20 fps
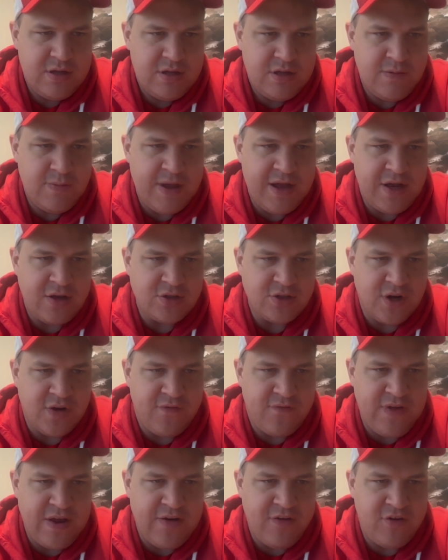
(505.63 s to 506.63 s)
The Bengals are
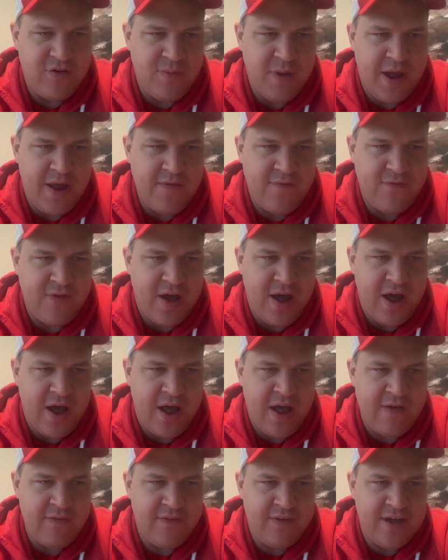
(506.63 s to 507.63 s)
favored by
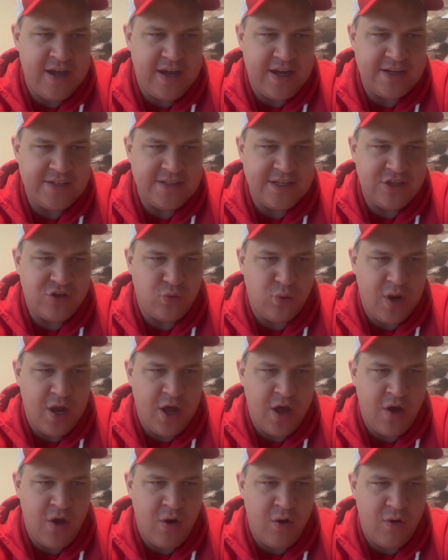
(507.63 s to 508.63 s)
5. Kick is at
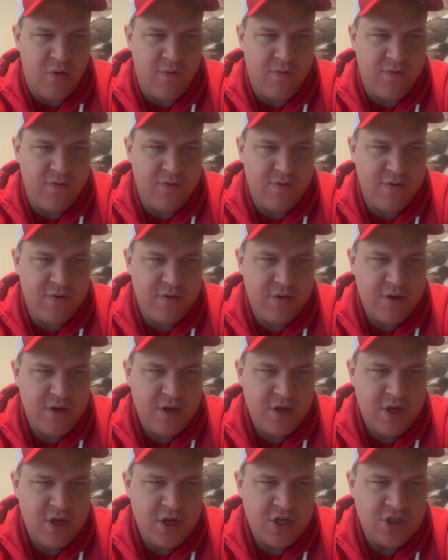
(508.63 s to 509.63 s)
12.
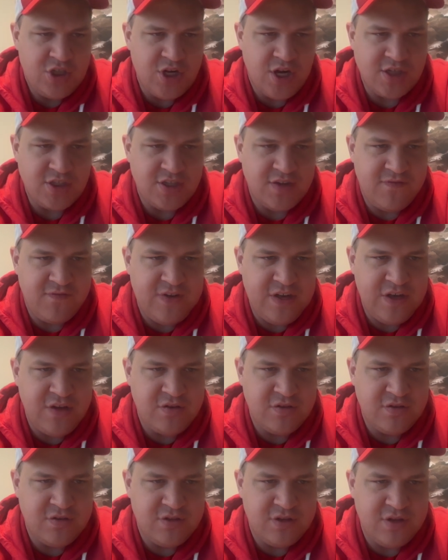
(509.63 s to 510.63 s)
Justin
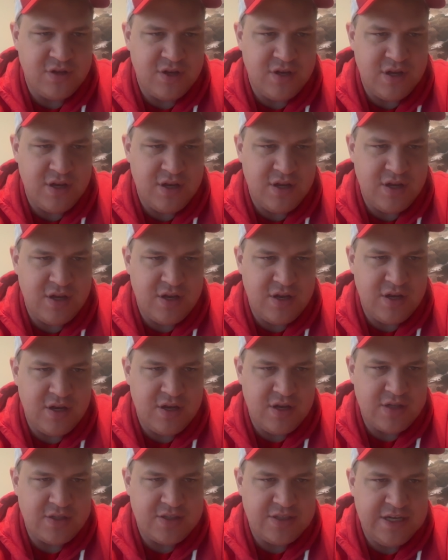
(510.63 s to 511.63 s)
Fields,
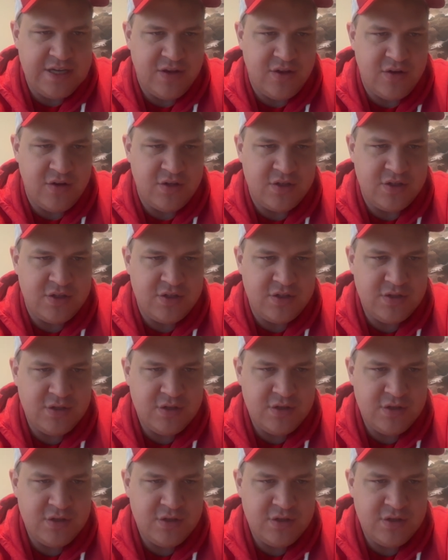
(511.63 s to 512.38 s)
Steelers,